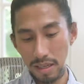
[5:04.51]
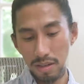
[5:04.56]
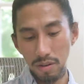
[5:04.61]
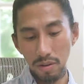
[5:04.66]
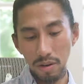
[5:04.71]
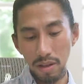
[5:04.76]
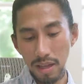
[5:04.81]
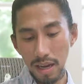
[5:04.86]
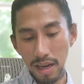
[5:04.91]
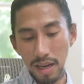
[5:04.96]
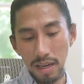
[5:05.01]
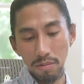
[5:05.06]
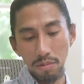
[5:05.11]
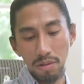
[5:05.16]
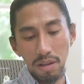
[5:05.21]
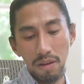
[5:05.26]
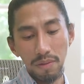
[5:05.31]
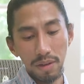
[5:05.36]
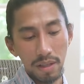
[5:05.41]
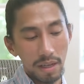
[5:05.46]
ignore that.
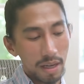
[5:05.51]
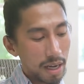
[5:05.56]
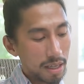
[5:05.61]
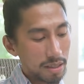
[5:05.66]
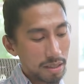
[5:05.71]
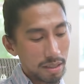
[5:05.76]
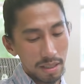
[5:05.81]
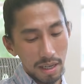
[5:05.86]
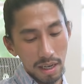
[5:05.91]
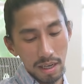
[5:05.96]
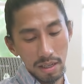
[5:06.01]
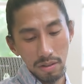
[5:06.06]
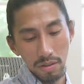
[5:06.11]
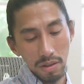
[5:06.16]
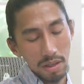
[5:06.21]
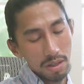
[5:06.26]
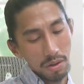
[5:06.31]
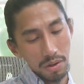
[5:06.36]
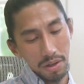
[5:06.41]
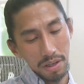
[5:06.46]
Whatever the guys are telling you,
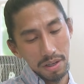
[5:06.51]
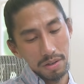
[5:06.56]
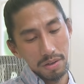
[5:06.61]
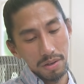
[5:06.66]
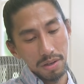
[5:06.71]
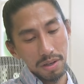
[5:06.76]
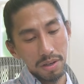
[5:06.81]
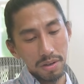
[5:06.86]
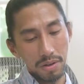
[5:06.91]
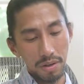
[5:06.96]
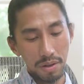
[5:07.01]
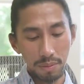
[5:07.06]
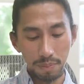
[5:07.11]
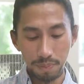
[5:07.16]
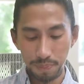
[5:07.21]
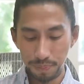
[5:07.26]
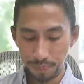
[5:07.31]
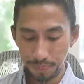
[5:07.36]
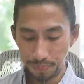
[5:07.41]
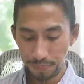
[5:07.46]
ignore, ignore, ignore.
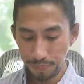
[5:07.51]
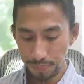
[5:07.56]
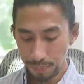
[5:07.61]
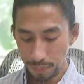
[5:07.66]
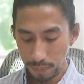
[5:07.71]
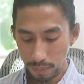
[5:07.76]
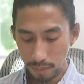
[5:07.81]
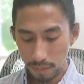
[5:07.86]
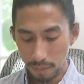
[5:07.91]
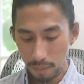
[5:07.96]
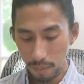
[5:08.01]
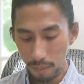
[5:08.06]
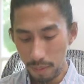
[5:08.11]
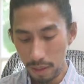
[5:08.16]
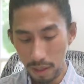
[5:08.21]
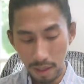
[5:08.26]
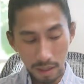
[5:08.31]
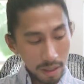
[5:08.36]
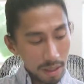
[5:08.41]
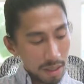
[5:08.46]

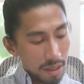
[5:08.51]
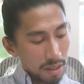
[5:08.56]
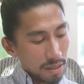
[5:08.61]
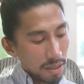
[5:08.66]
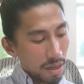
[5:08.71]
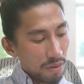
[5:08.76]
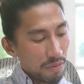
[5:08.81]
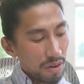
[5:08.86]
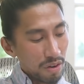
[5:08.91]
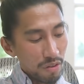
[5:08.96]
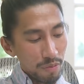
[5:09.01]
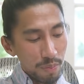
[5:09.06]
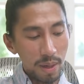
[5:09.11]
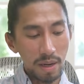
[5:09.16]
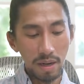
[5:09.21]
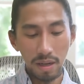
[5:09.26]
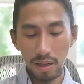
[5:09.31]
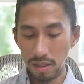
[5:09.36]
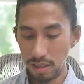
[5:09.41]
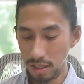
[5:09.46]
Seven of
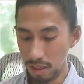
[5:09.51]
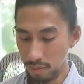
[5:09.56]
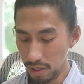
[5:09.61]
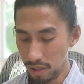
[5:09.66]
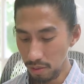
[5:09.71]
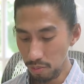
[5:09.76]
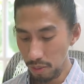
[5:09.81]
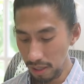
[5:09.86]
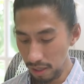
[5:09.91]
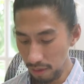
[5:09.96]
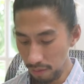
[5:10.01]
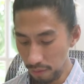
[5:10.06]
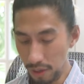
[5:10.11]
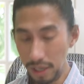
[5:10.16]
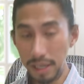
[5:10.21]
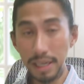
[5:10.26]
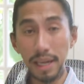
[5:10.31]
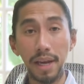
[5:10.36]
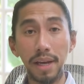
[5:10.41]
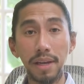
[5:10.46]
Pentacles. I'm just waiting for
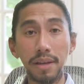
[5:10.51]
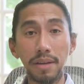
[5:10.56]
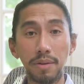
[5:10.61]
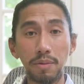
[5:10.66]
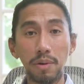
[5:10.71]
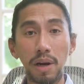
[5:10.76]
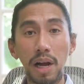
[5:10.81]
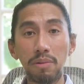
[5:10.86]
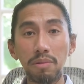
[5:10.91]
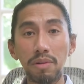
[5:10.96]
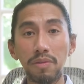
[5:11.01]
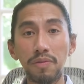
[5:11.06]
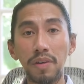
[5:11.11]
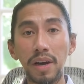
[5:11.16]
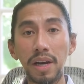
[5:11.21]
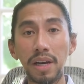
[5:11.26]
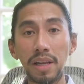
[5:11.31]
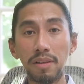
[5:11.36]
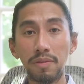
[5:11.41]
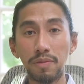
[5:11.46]
a day where I will
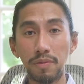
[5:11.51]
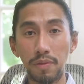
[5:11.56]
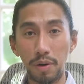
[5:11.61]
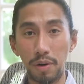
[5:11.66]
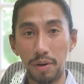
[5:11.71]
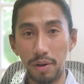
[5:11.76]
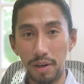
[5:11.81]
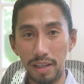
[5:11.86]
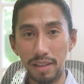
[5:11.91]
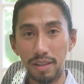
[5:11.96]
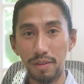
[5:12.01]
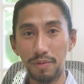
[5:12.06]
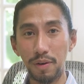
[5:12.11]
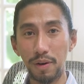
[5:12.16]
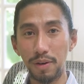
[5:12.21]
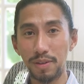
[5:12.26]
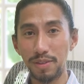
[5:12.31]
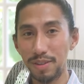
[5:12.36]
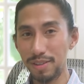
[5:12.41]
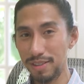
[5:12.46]
file for a
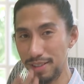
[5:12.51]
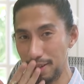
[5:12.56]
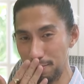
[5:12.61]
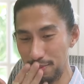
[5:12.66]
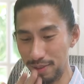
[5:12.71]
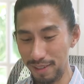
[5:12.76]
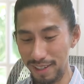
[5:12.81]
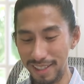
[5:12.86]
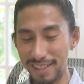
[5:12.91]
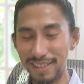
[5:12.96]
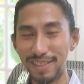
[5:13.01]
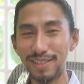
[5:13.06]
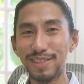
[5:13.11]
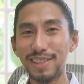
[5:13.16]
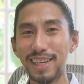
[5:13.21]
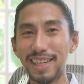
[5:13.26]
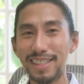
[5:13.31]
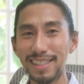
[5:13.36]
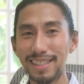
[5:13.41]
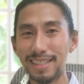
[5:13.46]
divorce or separation
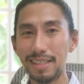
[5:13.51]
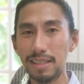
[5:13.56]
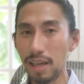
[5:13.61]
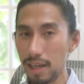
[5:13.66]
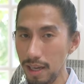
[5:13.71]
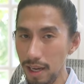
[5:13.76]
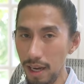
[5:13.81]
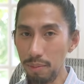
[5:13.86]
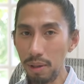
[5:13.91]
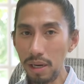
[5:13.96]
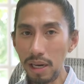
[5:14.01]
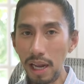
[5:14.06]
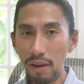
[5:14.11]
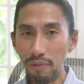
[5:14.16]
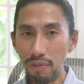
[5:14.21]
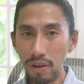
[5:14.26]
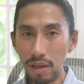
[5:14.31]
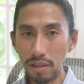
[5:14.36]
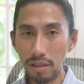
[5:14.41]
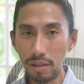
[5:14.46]
justice. I'm not
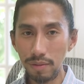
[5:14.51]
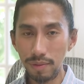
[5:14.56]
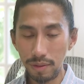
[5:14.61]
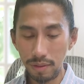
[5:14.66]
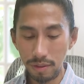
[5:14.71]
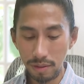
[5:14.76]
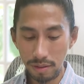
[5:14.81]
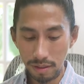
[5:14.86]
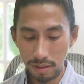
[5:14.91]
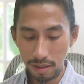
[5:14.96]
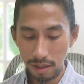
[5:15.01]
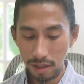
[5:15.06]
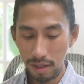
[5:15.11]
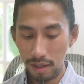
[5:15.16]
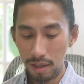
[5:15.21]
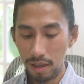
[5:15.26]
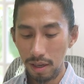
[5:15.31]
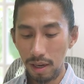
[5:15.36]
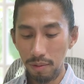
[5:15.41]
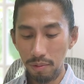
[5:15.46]
laughing at a divorce.
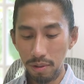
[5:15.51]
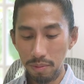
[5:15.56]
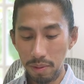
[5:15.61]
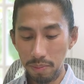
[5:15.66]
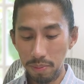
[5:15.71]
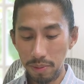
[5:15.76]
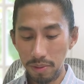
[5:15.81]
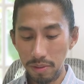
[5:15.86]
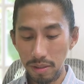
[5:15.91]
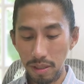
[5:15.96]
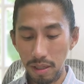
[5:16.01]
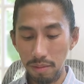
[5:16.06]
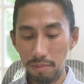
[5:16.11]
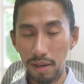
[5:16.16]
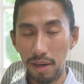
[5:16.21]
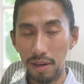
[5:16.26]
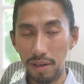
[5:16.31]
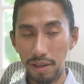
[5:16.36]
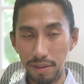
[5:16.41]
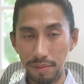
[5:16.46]
I want people to stay
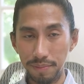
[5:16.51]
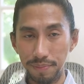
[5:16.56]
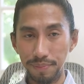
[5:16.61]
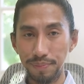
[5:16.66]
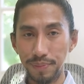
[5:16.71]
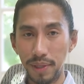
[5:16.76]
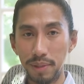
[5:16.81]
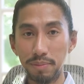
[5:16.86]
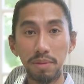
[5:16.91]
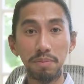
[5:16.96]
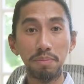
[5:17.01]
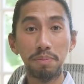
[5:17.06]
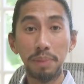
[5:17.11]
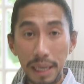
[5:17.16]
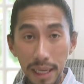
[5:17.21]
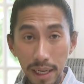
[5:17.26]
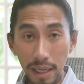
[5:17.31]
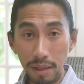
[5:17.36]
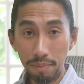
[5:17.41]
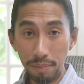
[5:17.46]
married. I'm a
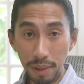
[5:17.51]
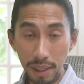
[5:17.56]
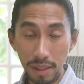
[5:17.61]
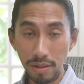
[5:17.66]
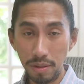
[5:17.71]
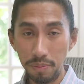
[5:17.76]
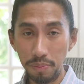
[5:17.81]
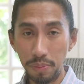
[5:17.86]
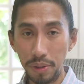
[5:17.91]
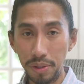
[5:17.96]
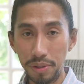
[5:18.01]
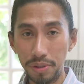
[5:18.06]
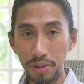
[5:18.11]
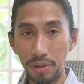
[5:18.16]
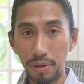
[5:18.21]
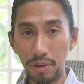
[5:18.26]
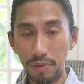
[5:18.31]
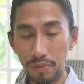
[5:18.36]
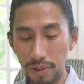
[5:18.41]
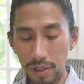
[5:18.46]
big, big supporter
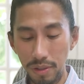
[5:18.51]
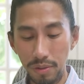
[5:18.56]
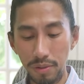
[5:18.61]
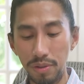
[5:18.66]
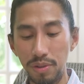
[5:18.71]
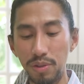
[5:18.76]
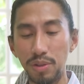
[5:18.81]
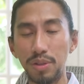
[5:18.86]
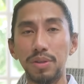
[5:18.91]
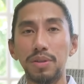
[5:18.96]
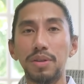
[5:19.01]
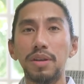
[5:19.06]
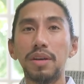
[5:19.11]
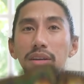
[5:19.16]
of the union.